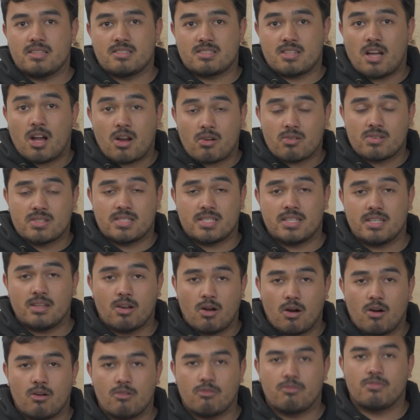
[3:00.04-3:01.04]
entirety
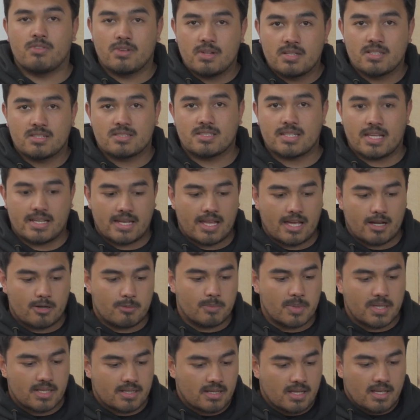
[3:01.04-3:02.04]
of said
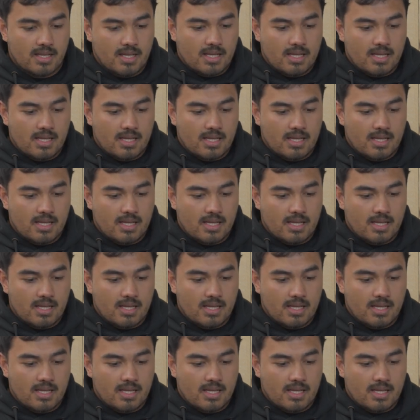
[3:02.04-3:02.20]
helmet.